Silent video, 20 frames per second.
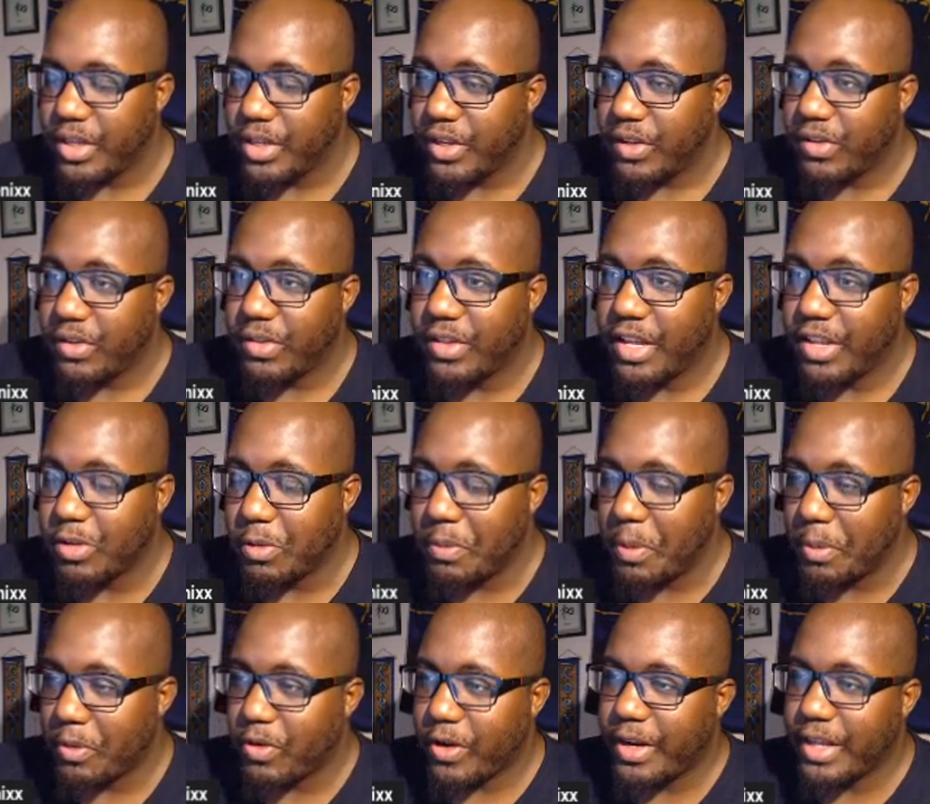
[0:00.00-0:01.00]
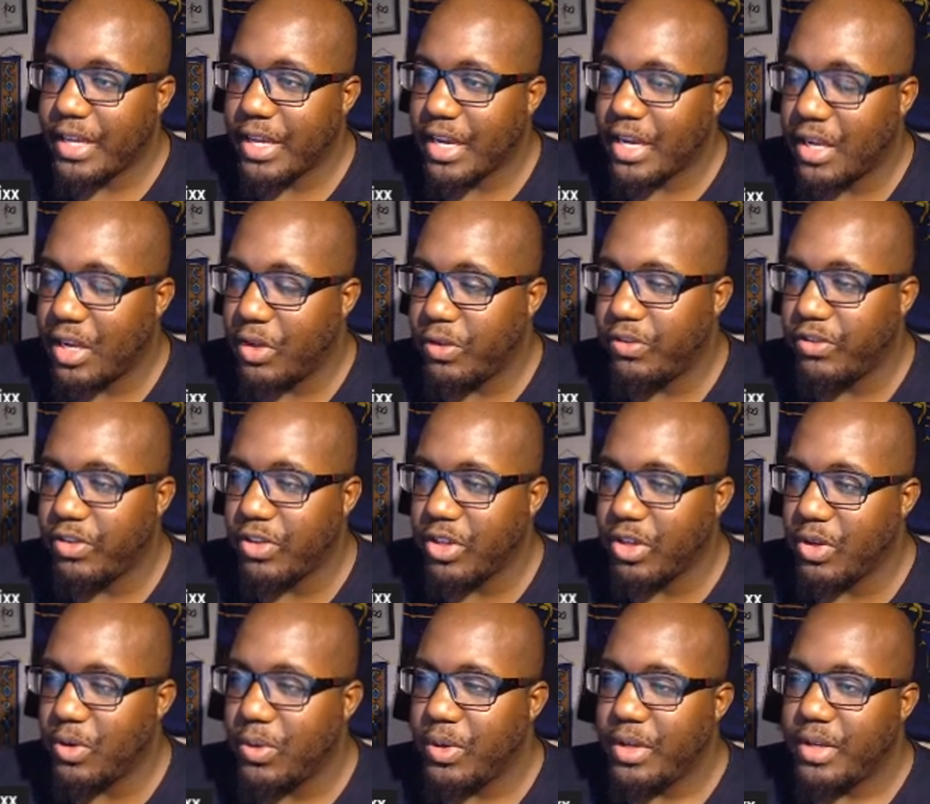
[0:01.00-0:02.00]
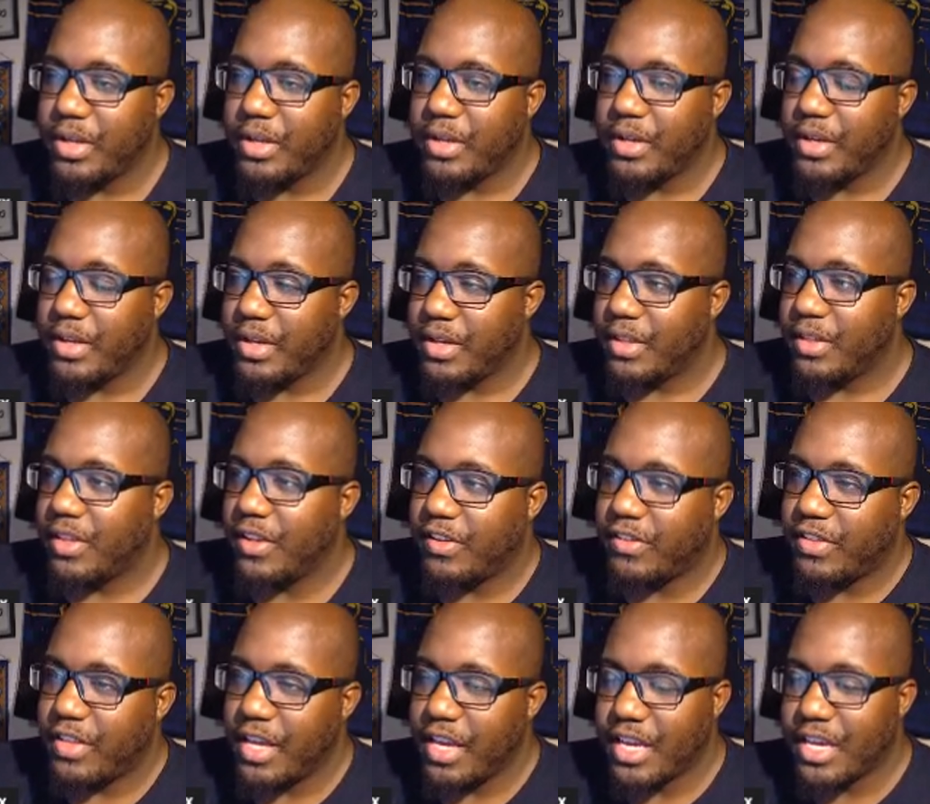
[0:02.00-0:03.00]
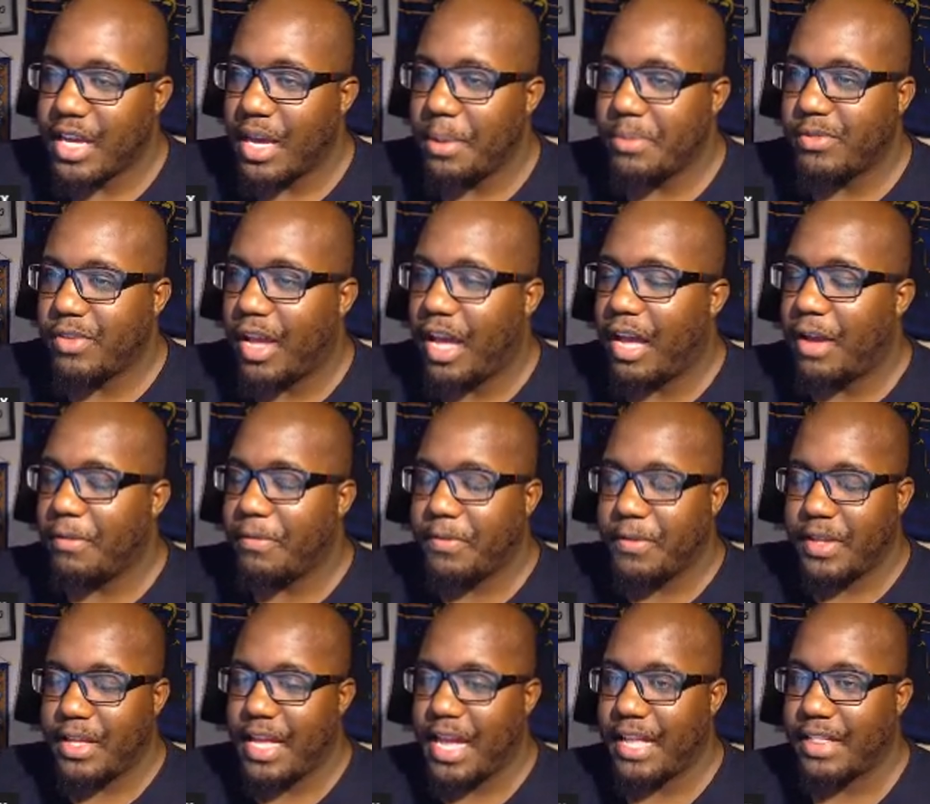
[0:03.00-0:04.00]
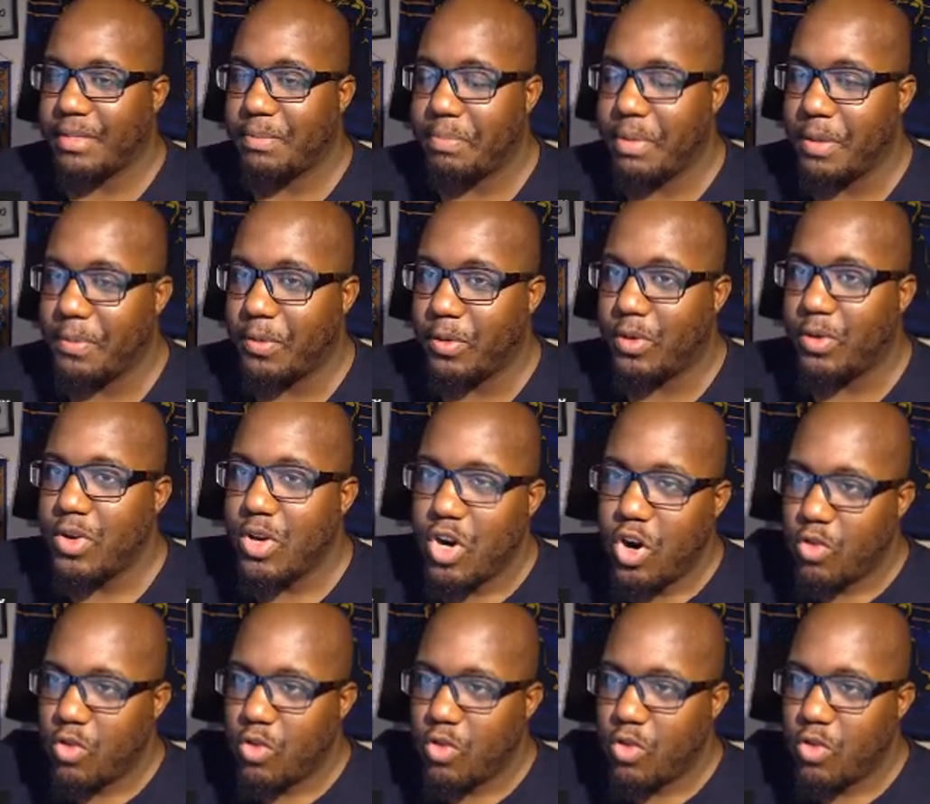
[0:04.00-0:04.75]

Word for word: So that's when people try to get close to you, this thing comes off at people